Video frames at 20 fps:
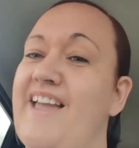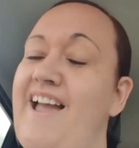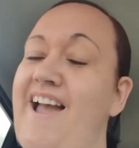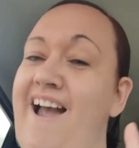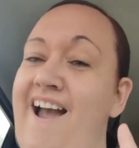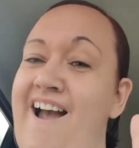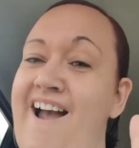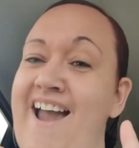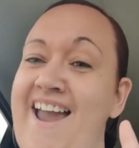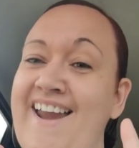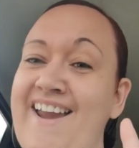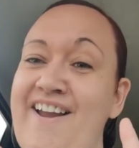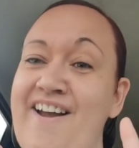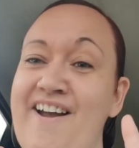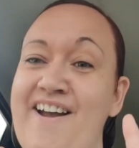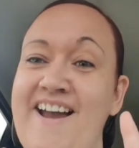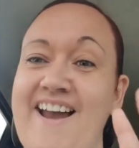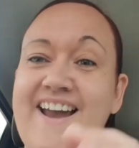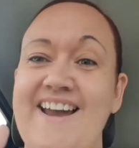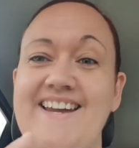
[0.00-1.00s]
Hi
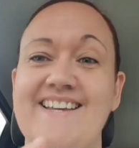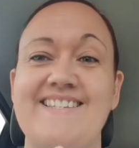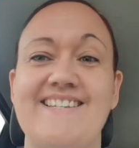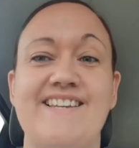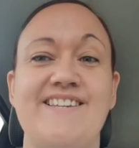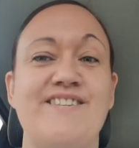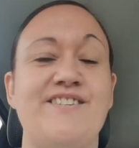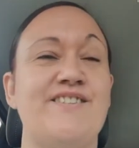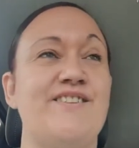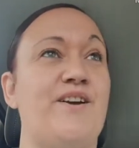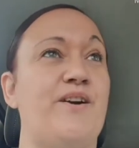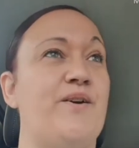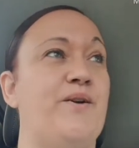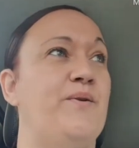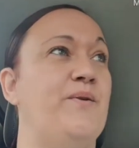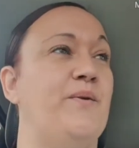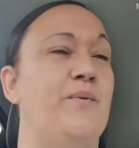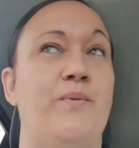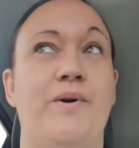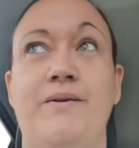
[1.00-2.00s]
guys,
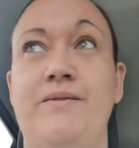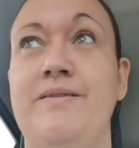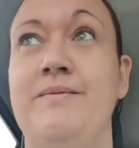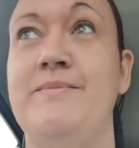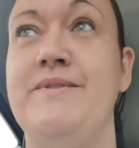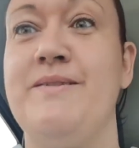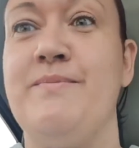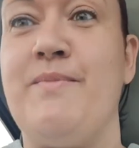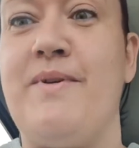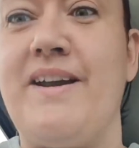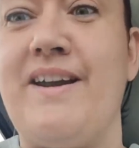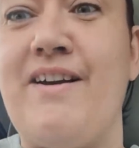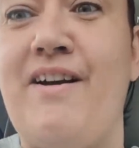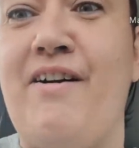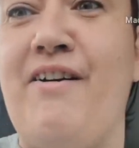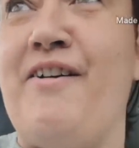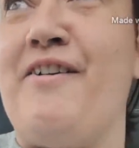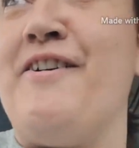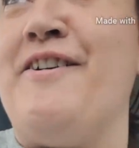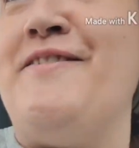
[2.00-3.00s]
so welcome to my
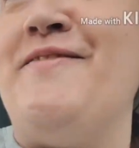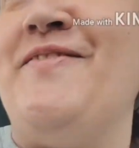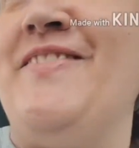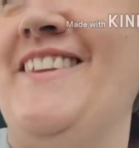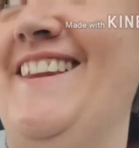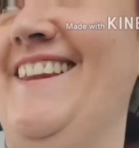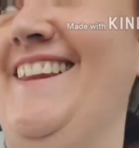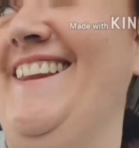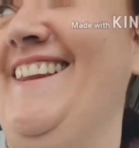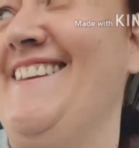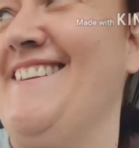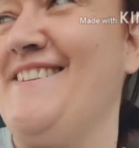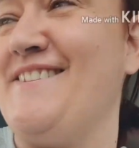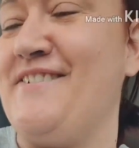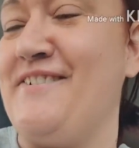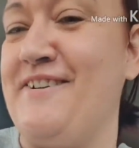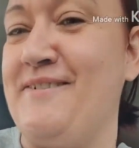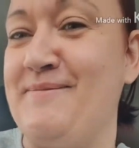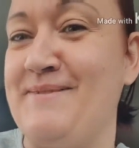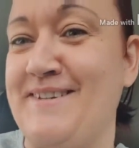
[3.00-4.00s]
car.
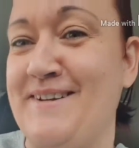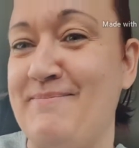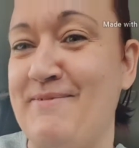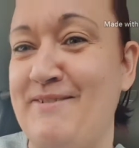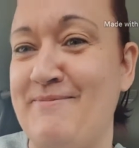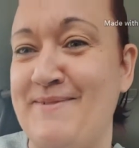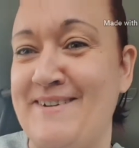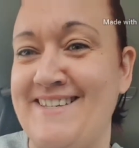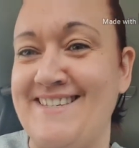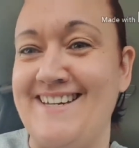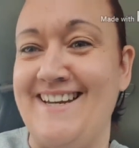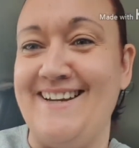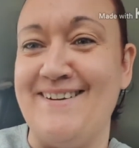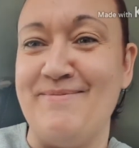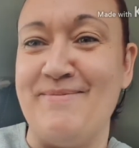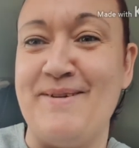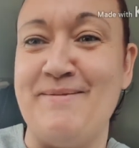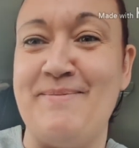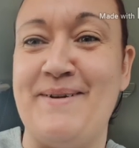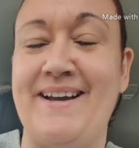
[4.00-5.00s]
Sorry, I'm just gonna move my seat a
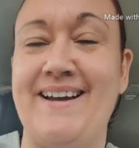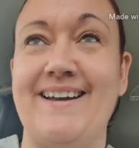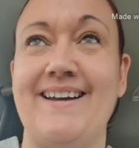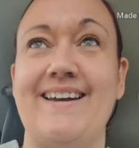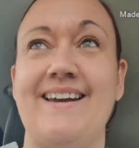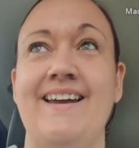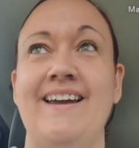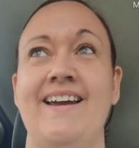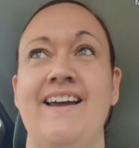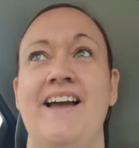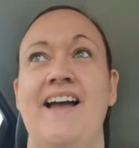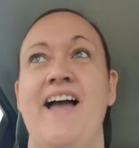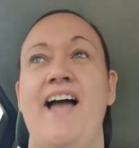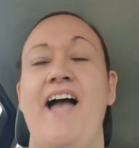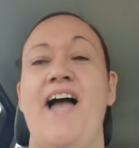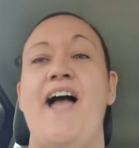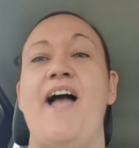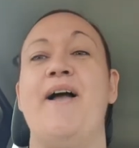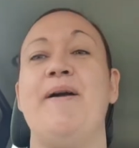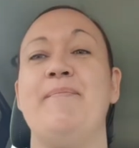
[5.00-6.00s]
bit back.
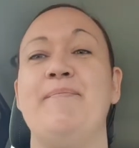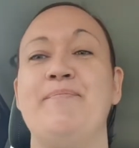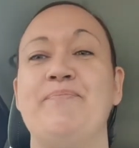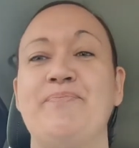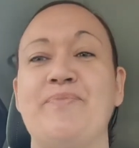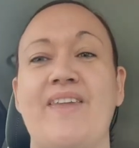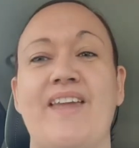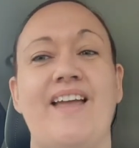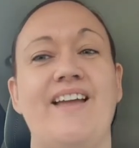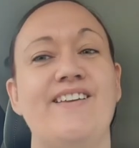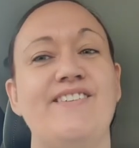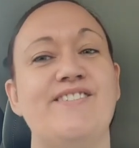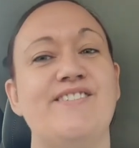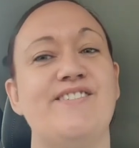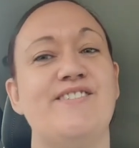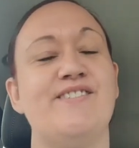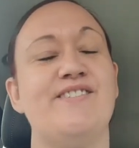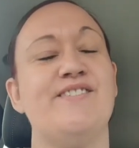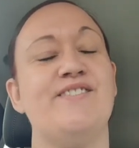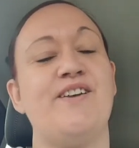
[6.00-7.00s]

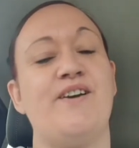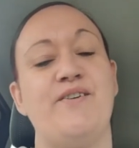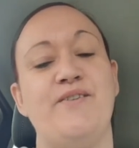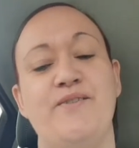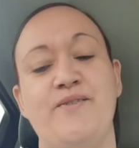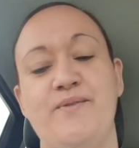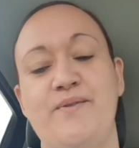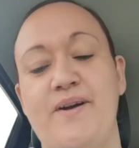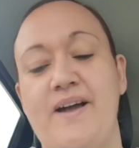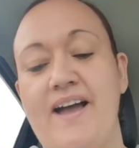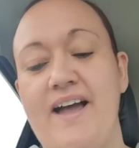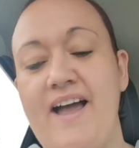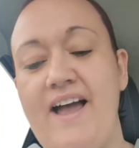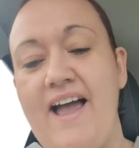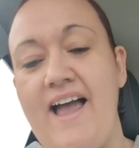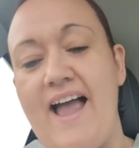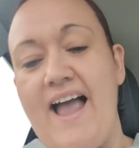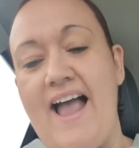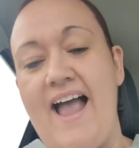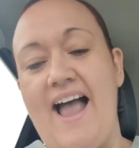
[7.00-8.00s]
So
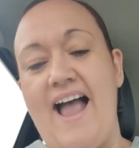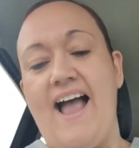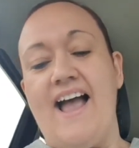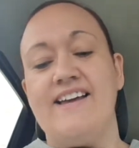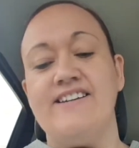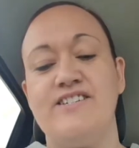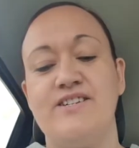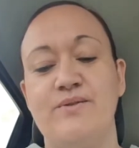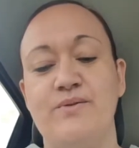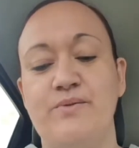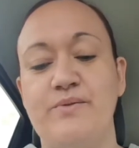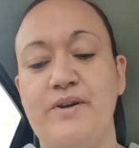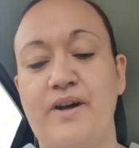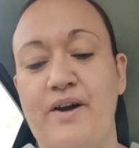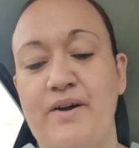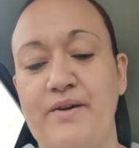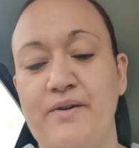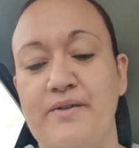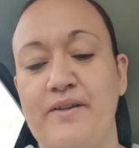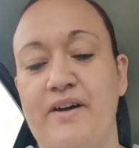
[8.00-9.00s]
as you all
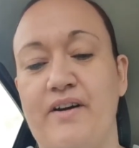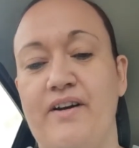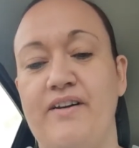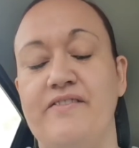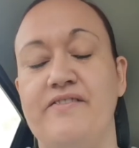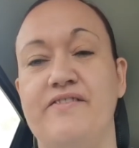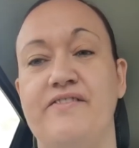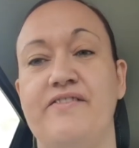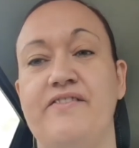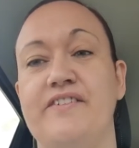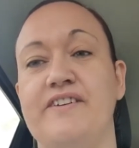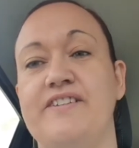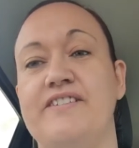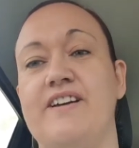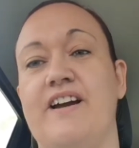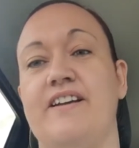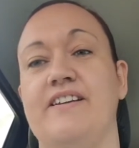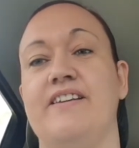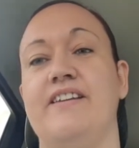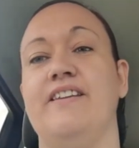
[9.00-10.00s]
know that I've
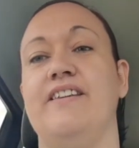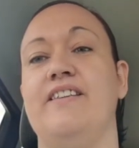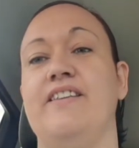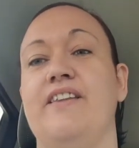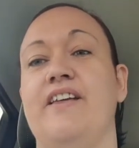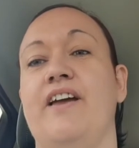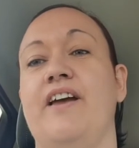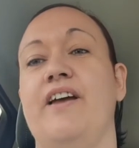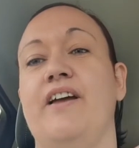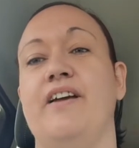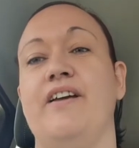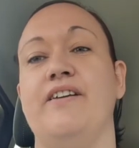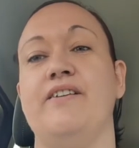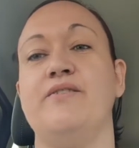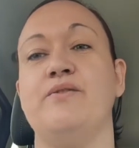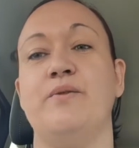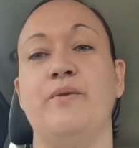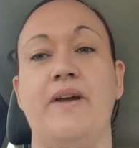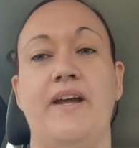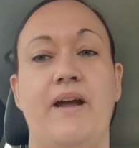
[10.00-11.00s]
done the
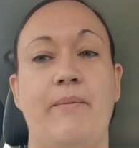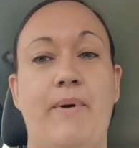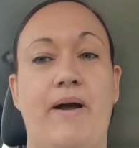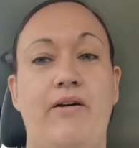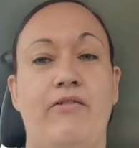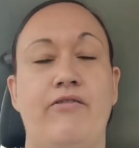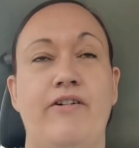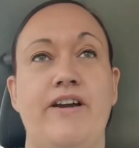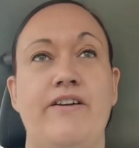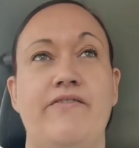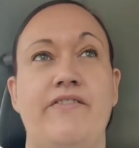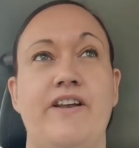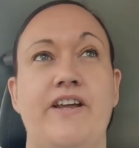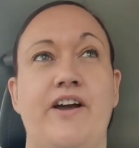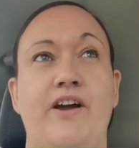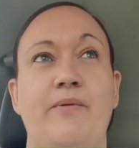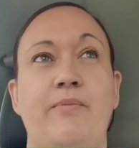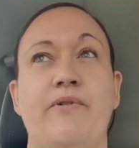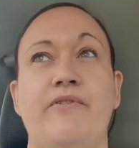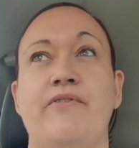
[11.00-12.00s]
talking about grief
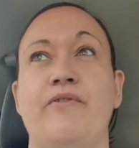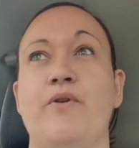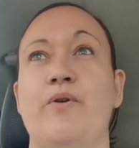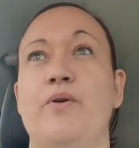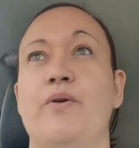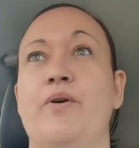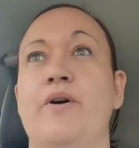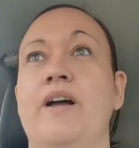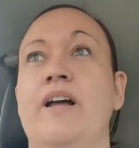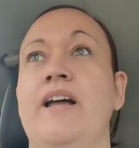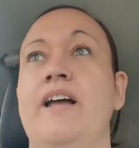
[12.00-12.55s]
video before,